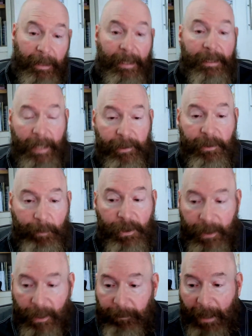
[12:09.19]
In this case, the
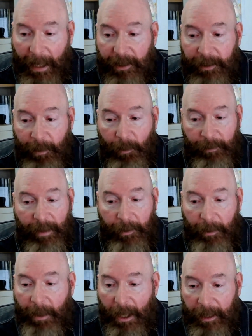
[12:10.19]
person had passed, but we
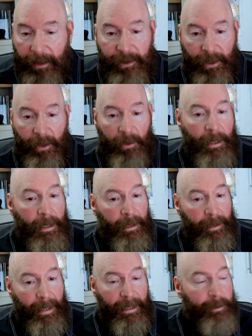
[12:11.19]
found the body, so
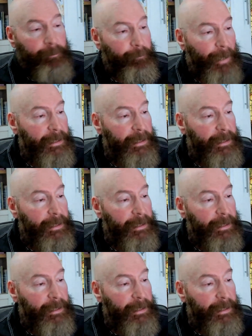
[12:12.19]
that's